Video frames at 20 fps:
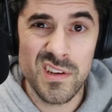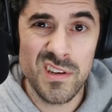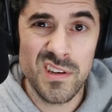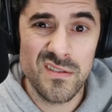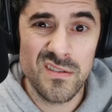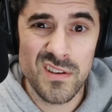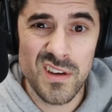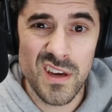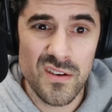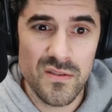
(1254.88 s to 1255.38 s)

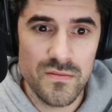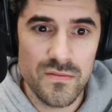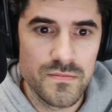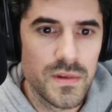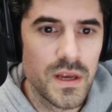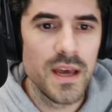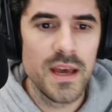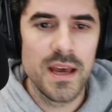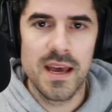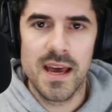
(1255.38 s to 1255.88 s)
years ago?
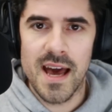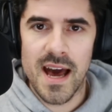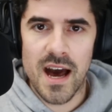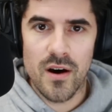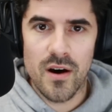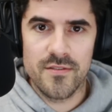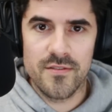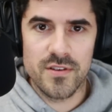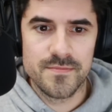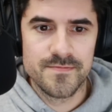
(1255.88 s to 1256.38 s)

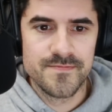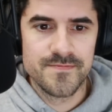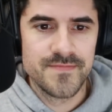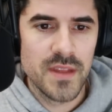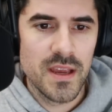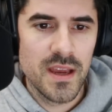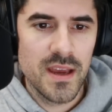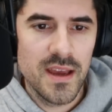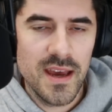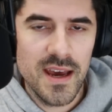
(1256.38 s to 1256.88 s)
However,
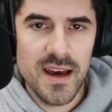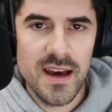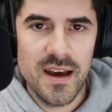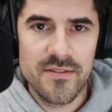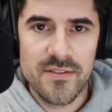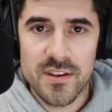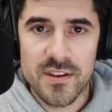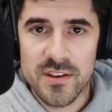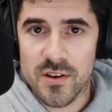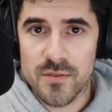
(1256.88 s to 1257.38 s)

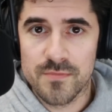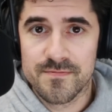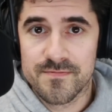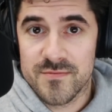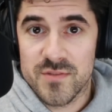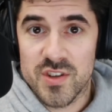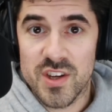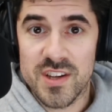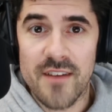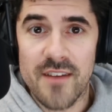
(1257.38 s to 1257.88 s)
so
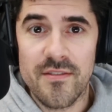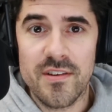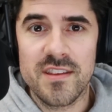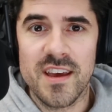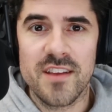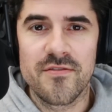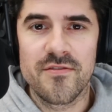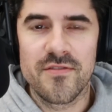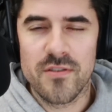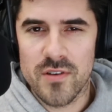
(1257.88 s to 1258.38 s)
just having
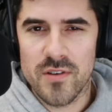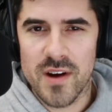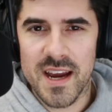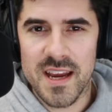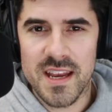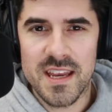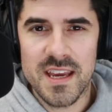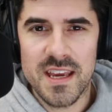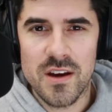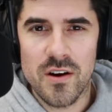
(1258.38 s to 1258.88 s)
that
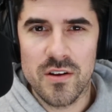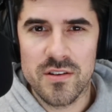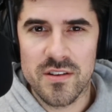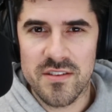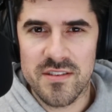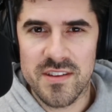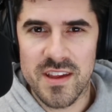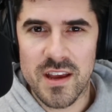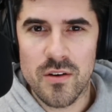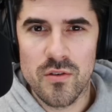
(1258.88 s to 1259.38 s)
variety on the
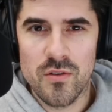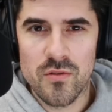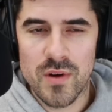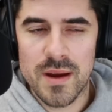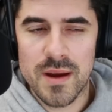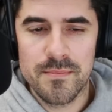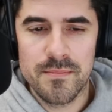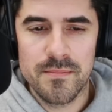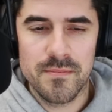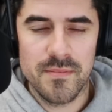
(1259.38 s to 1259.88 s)
single
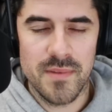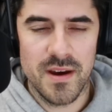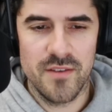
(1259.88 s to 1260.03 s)
rim,